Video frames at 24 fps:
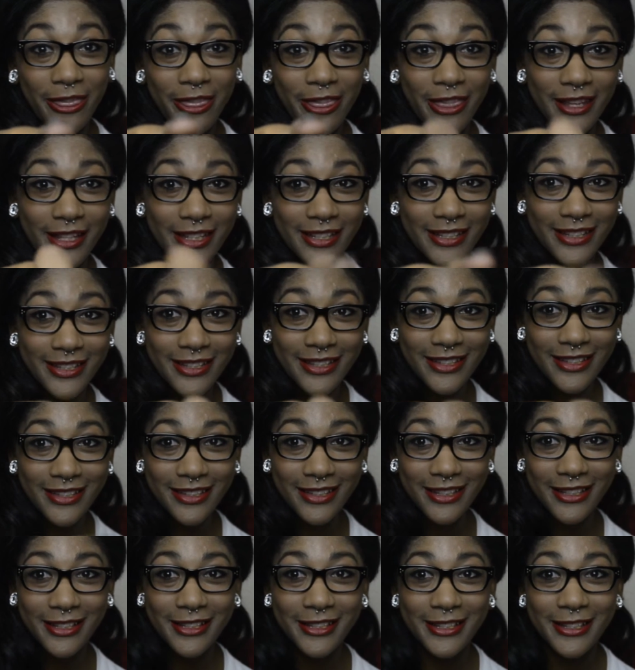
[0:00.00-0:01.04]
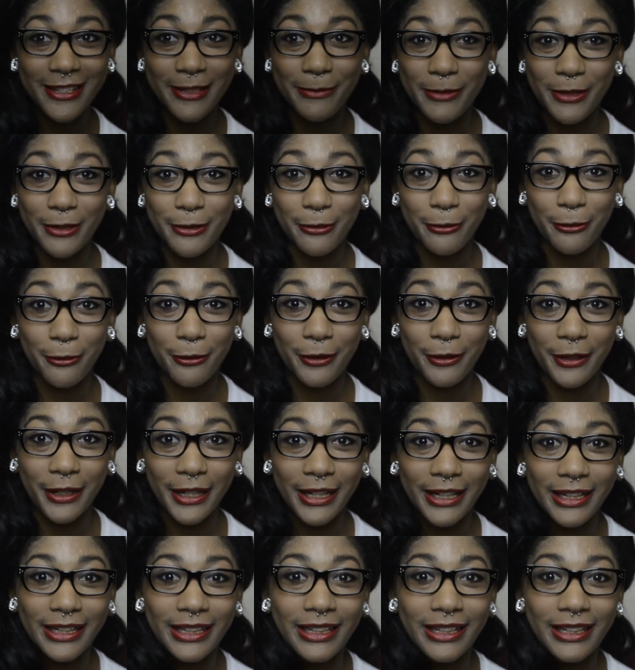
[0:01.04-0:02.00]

this seems a little crooked.